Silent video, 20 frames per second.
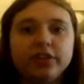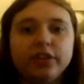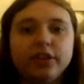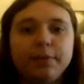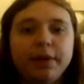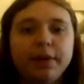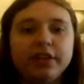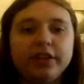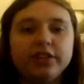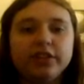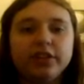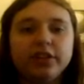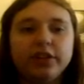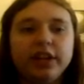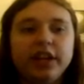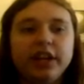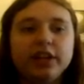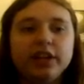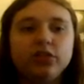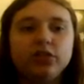
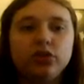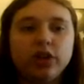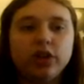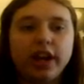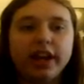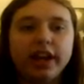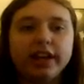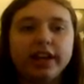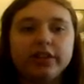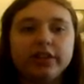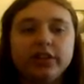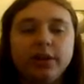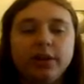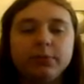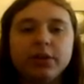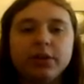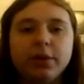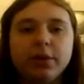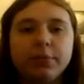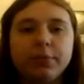Basically Jake
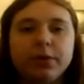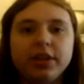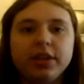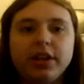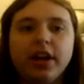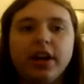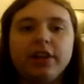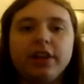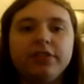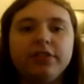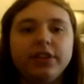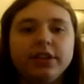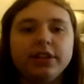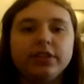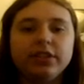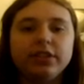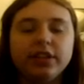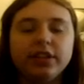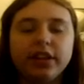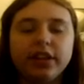teams up with the
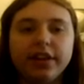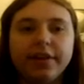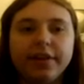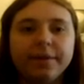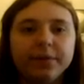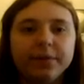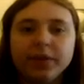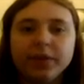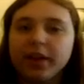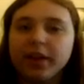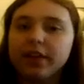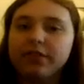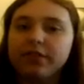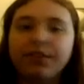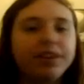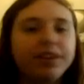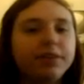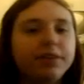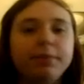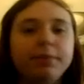Na'vis to
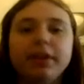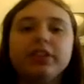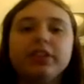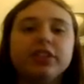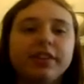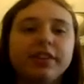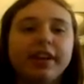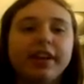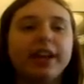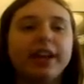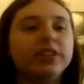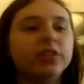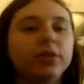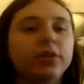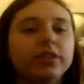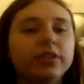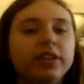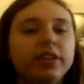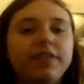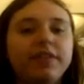fight the military guys. Of
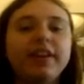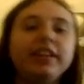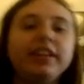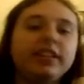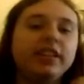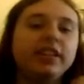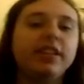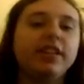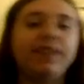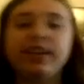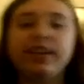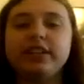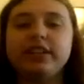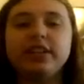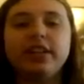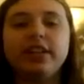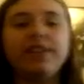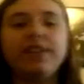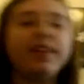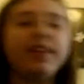course, they fight and they fight
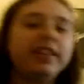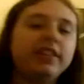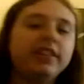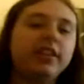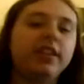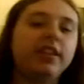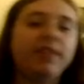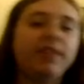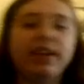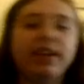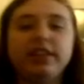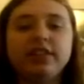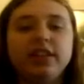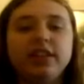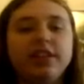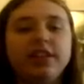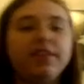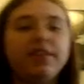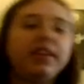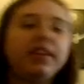and they fight and they fight
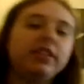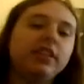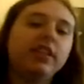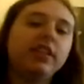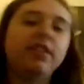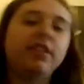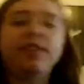and they fight and they